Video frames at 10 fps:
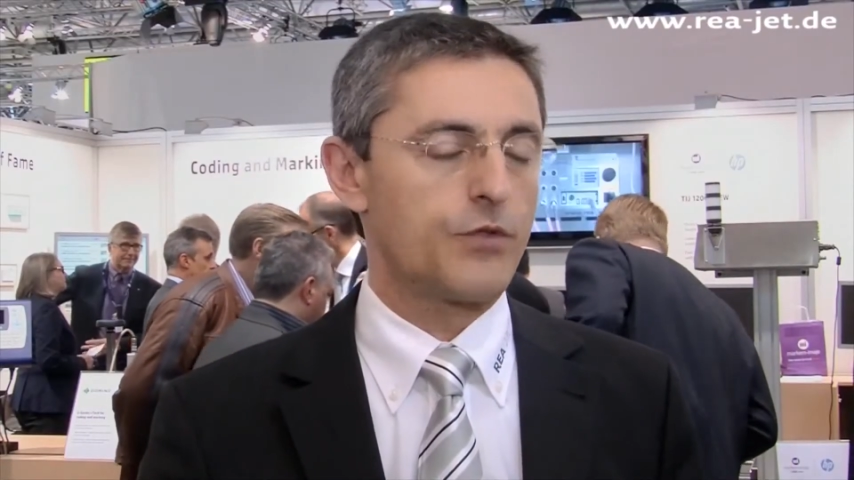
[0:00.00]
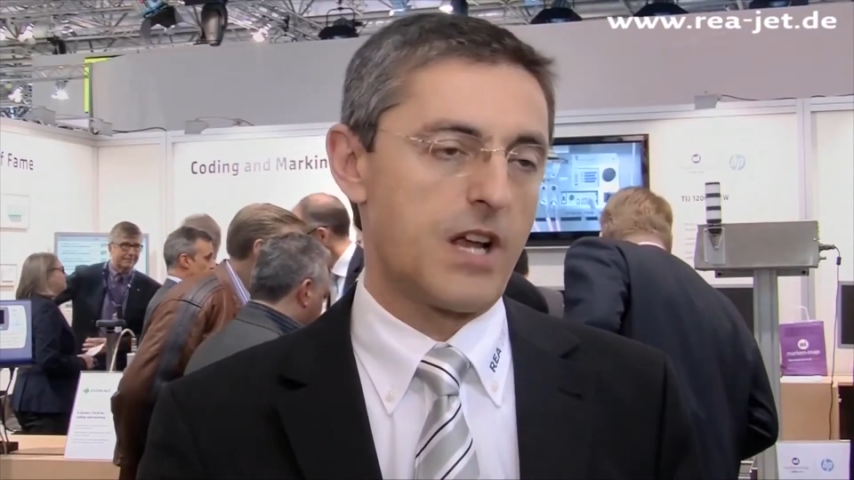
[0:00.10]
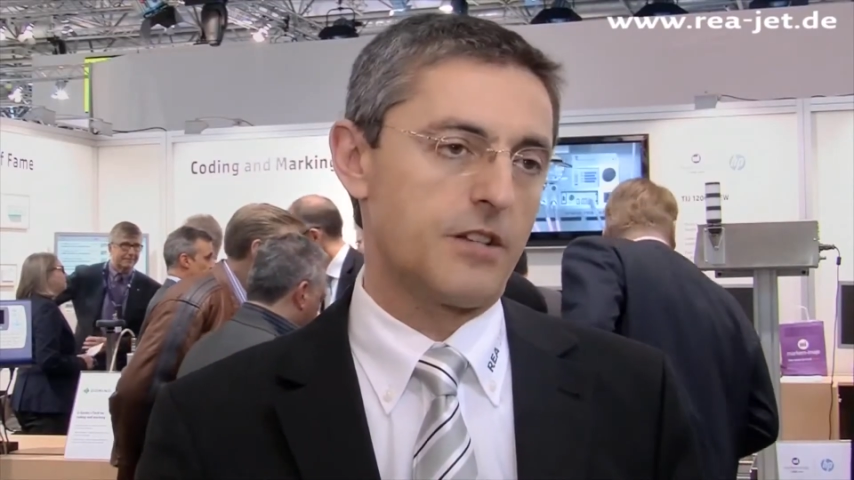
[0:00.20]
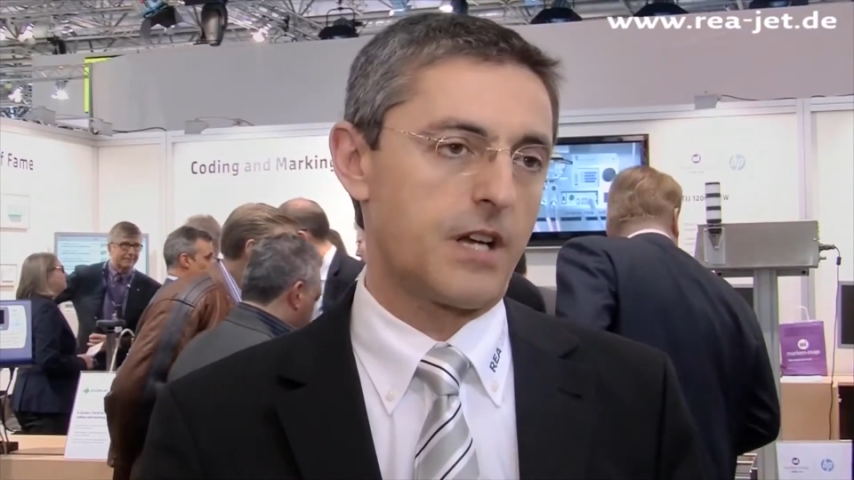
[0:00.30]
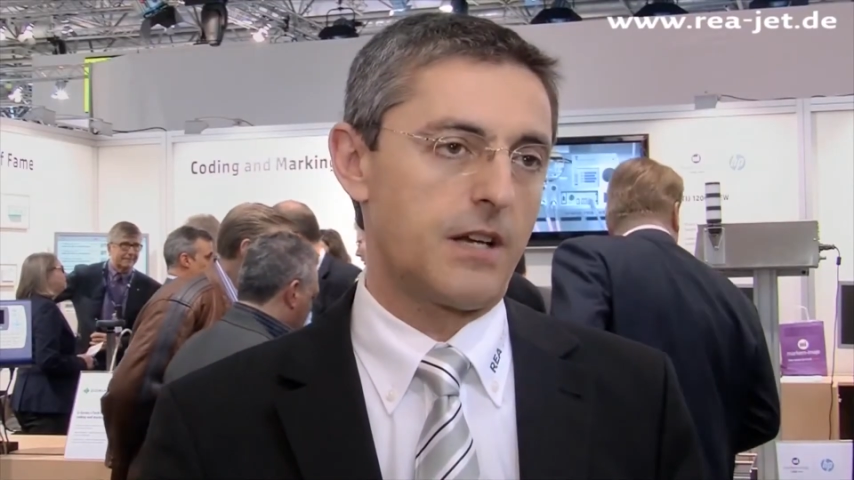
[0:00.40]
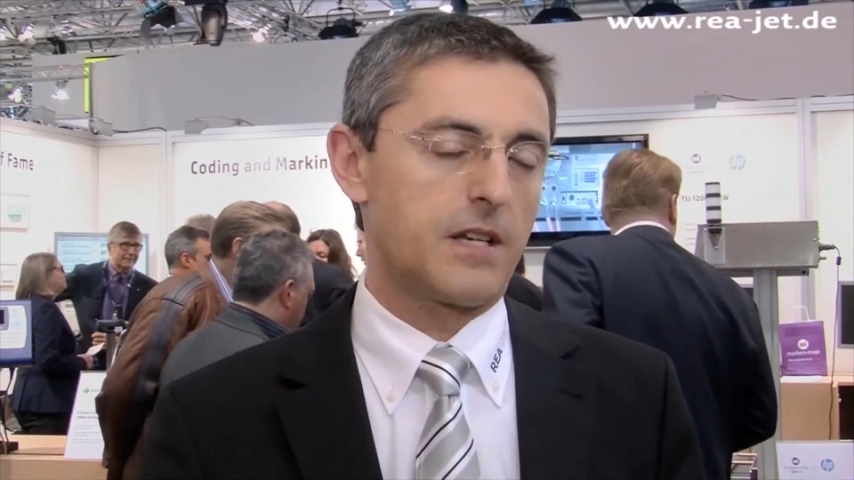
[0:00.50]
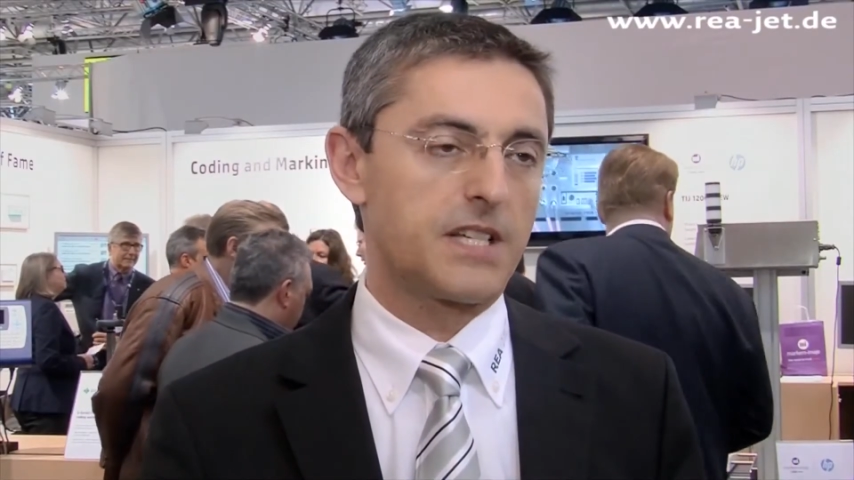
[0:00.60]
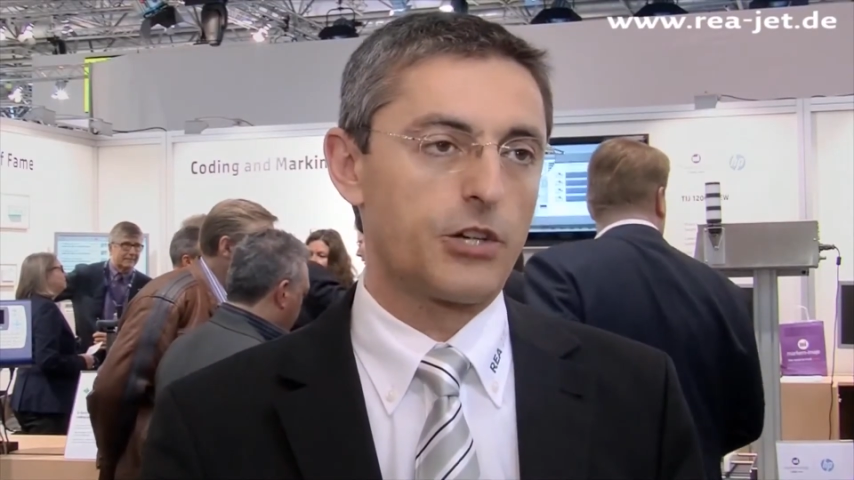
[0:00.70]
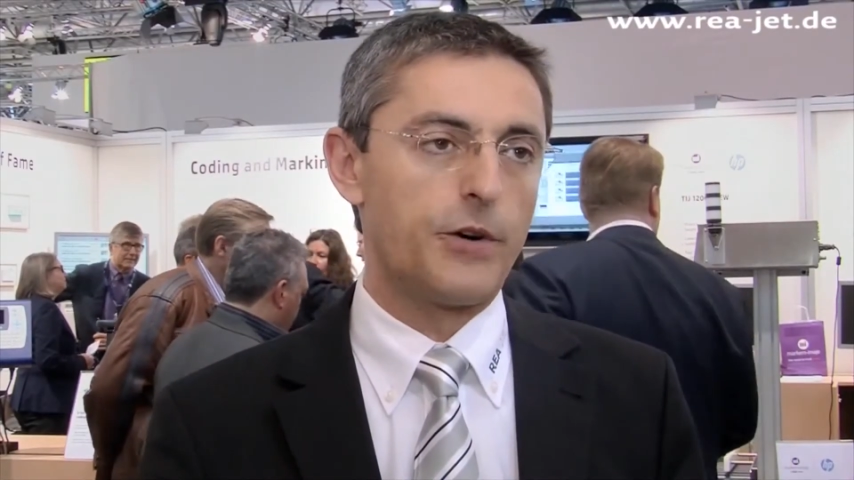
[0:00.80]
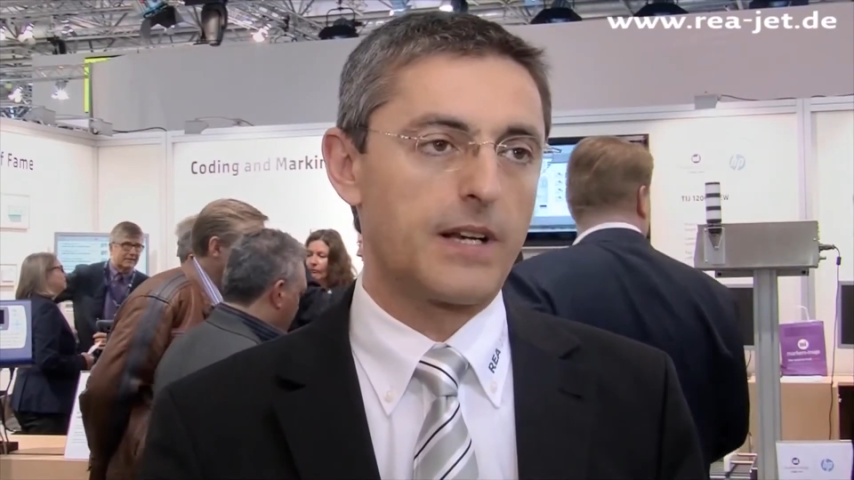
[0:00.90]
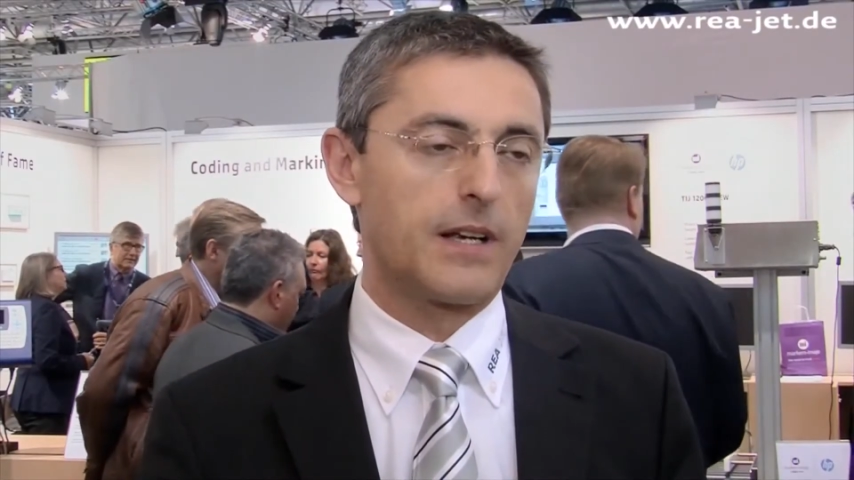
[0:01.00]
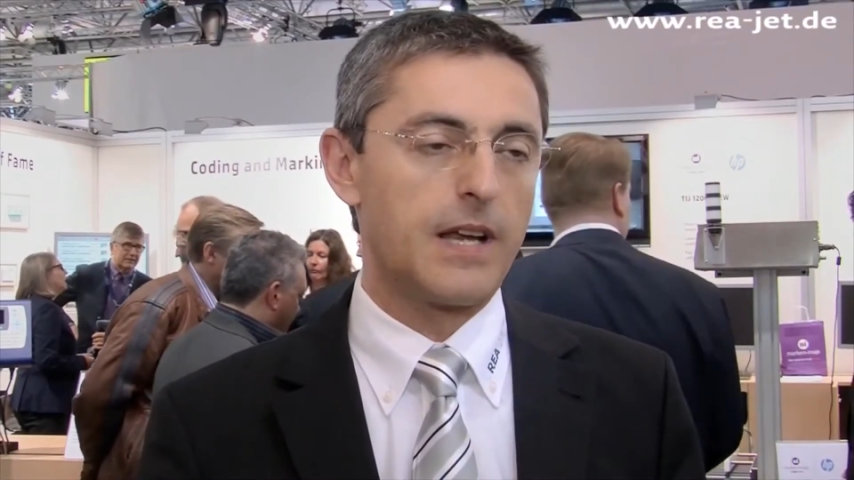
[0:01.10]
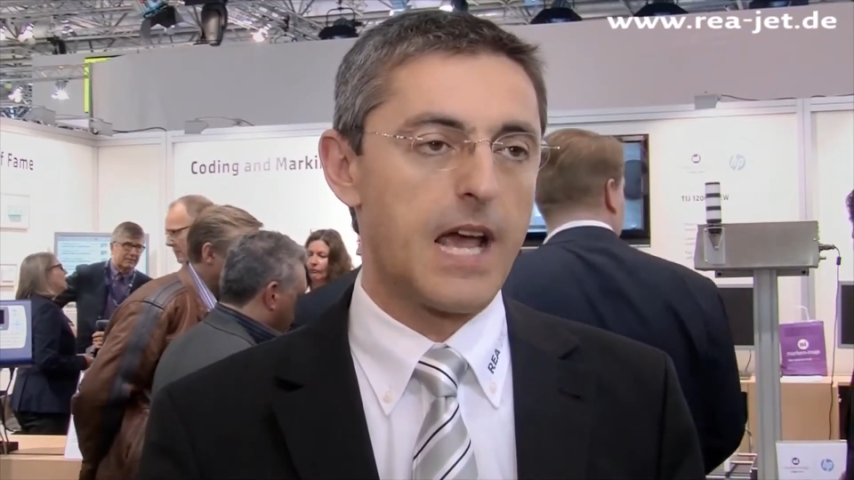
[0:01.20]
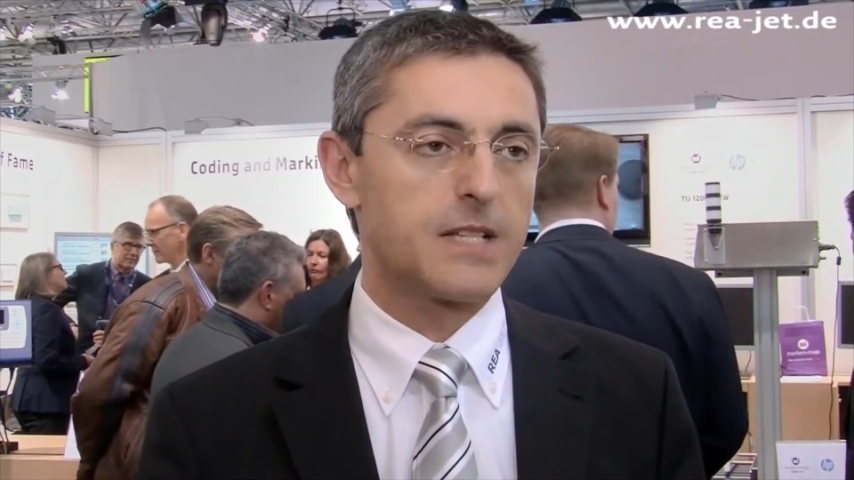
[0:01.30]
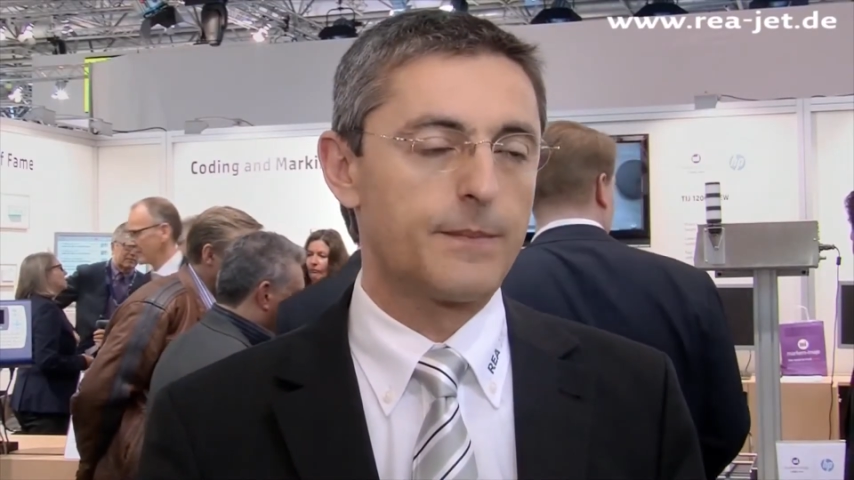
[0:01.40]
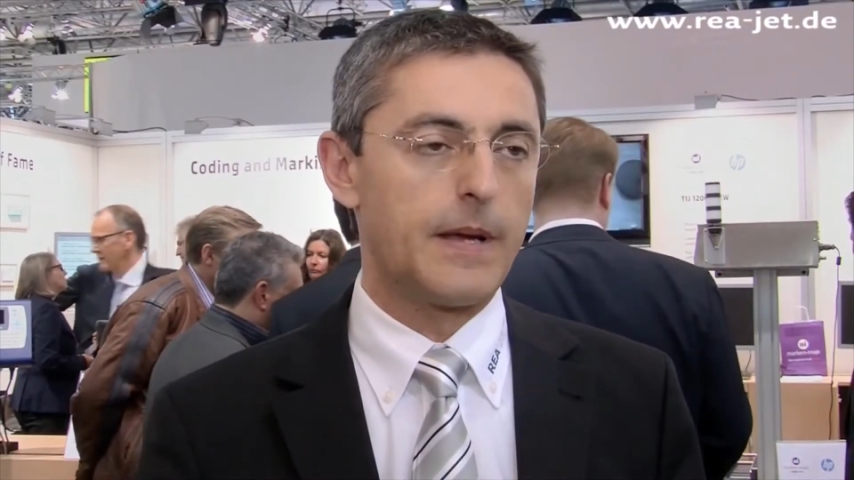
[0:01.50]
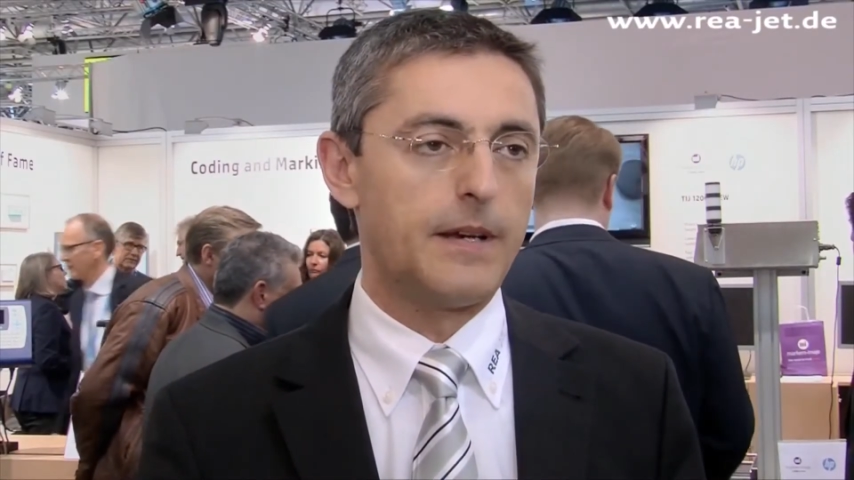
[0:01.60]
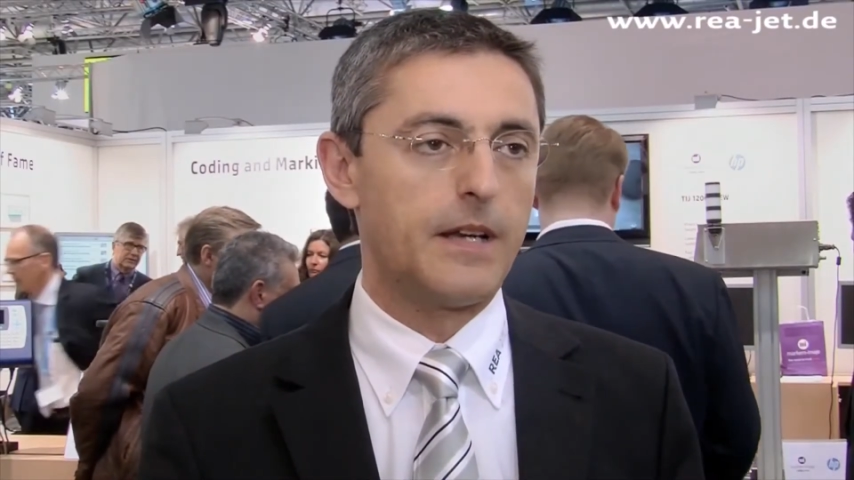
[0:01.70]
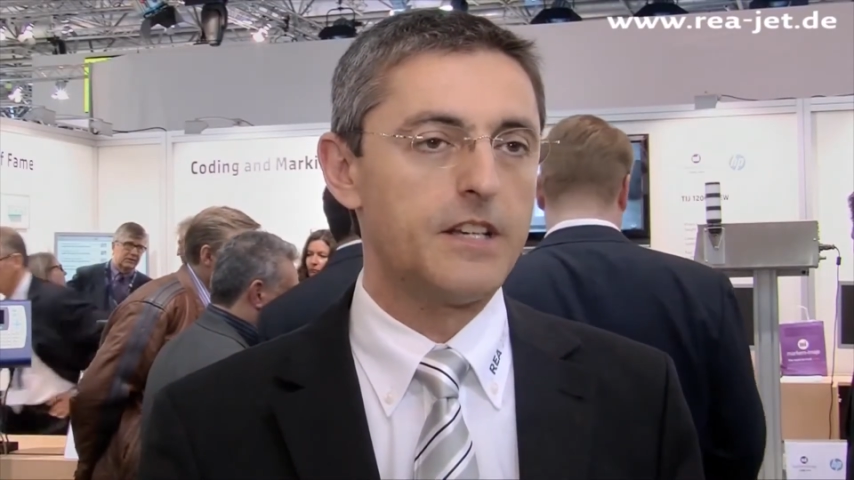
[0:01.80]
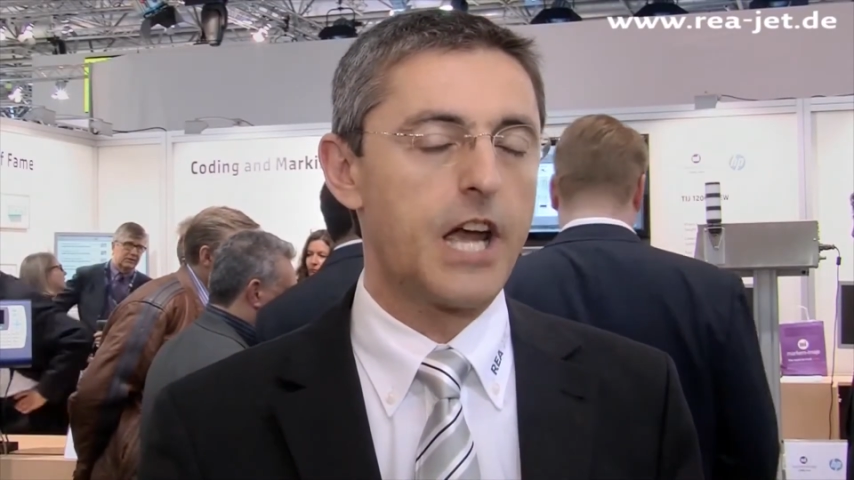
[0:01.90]
REA JET historically has
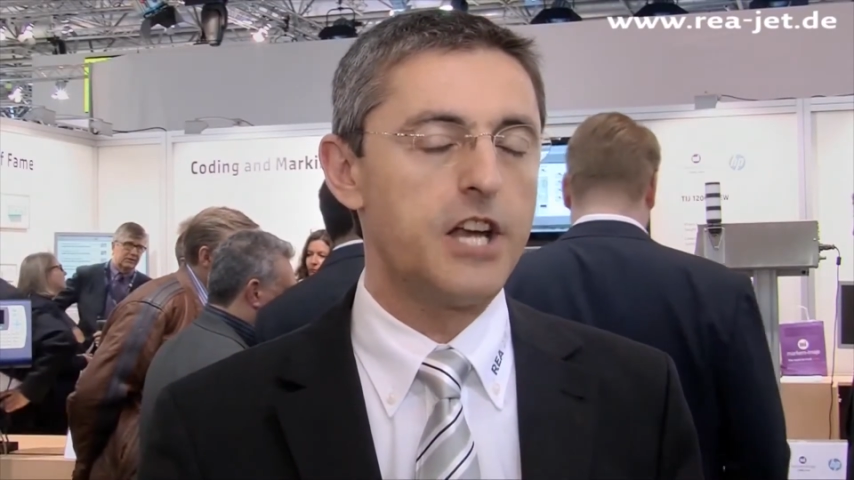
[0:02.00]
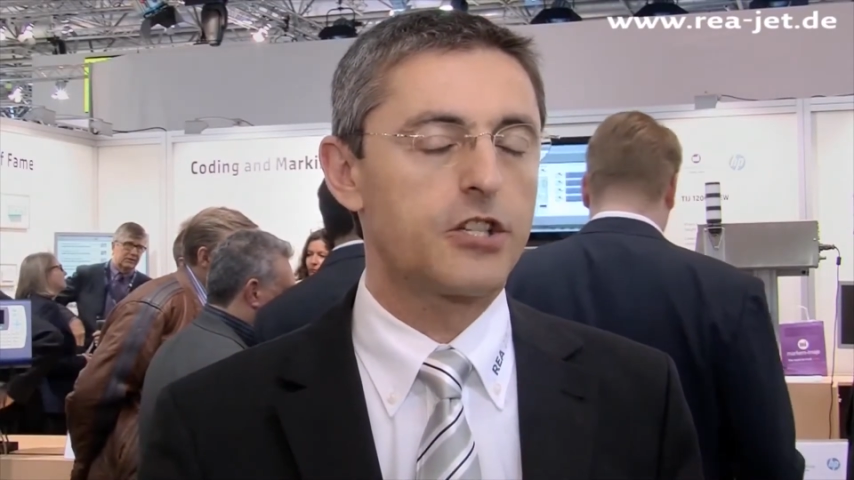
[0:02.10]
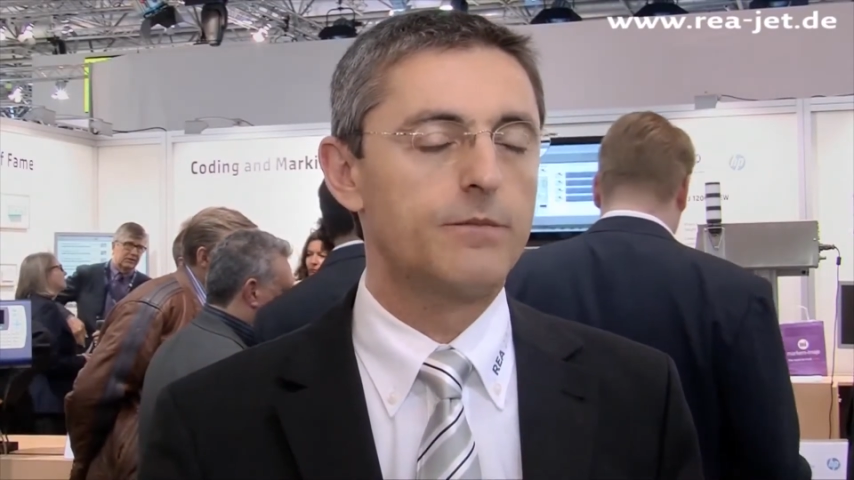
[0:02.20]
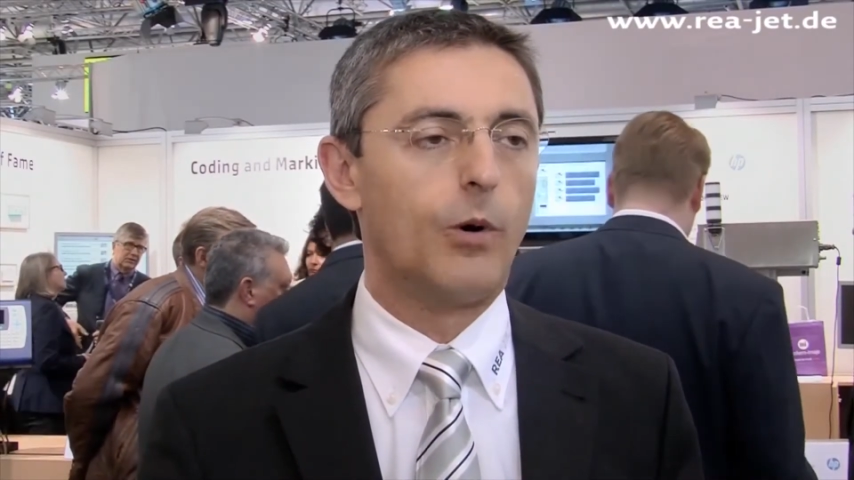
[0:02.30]
been engaged